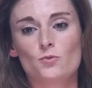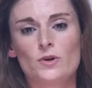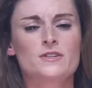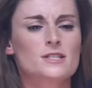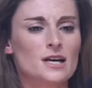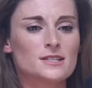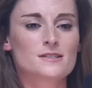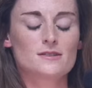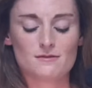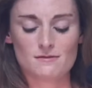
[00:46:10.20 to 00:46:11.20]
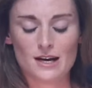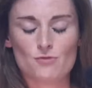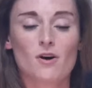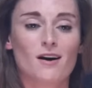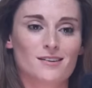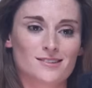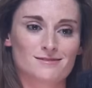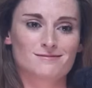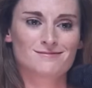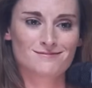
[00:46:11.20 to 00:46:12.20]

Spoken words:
We've discussed Iran